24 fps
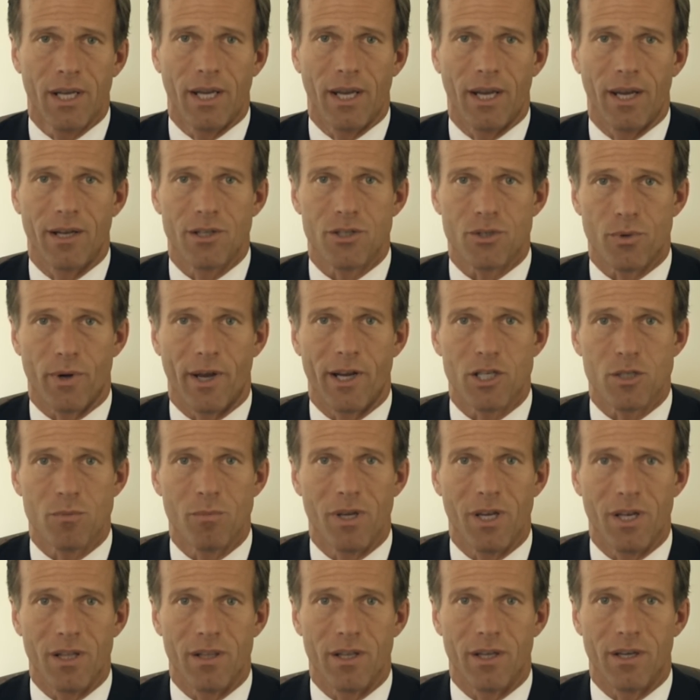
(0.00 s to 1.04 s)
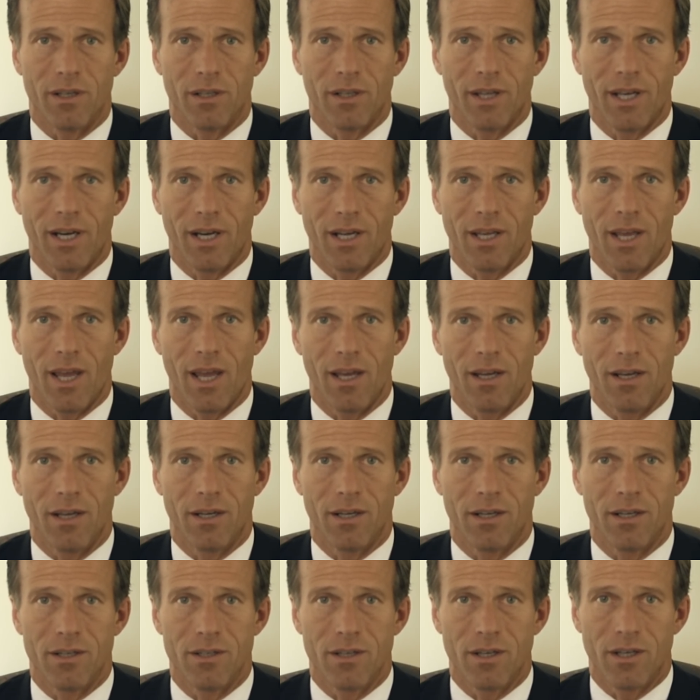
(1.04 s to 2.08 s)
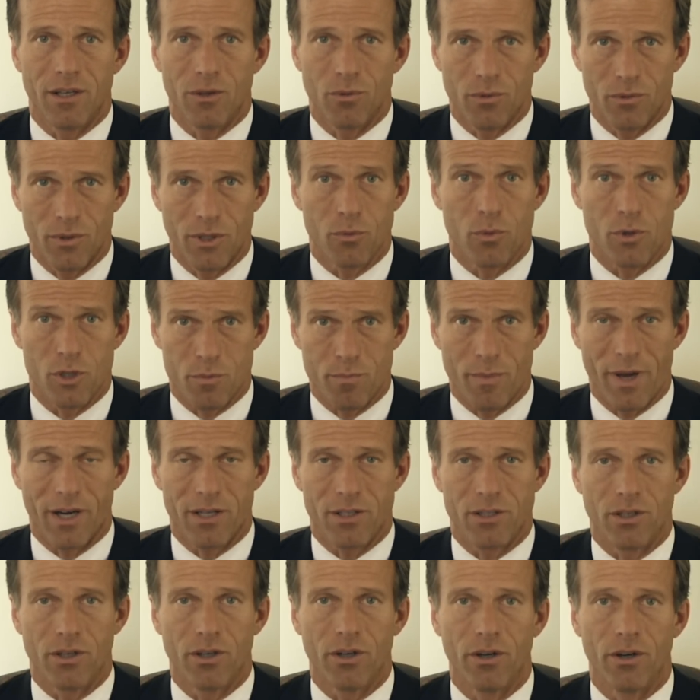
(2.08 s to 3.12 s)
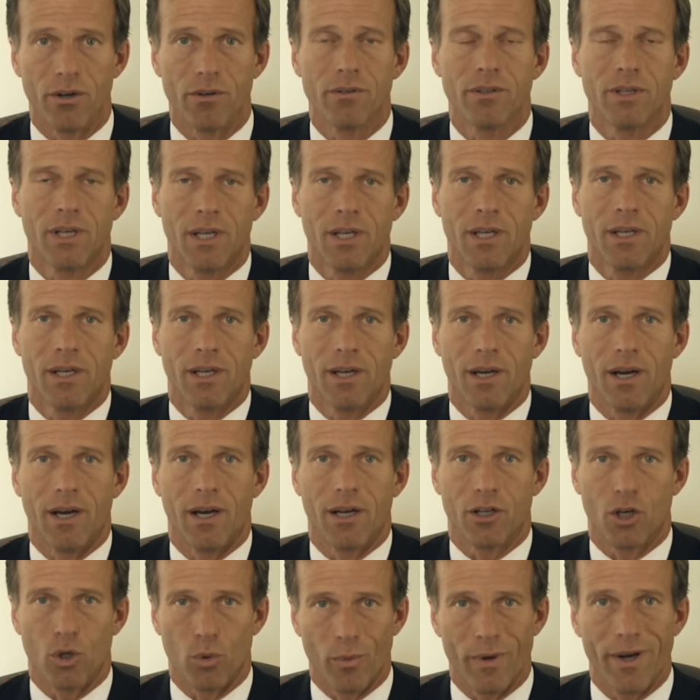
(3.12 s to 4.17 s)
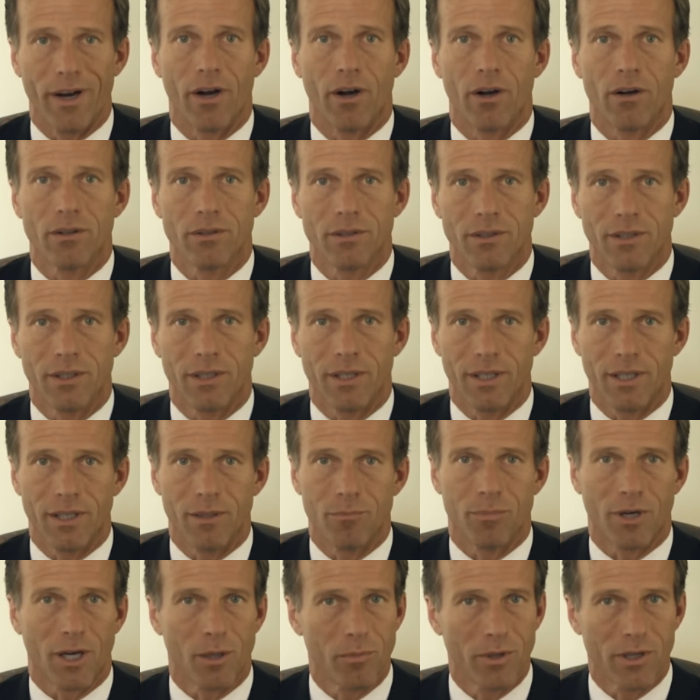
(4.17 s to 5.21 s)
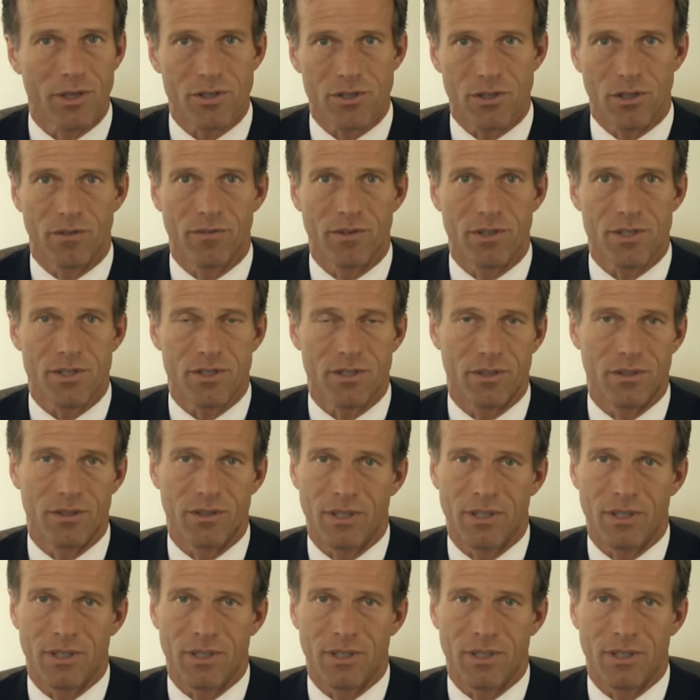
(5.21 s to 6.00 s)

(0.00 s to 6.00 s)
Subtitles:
And it strikes me that Elena Kagan, in with respect to her career in public service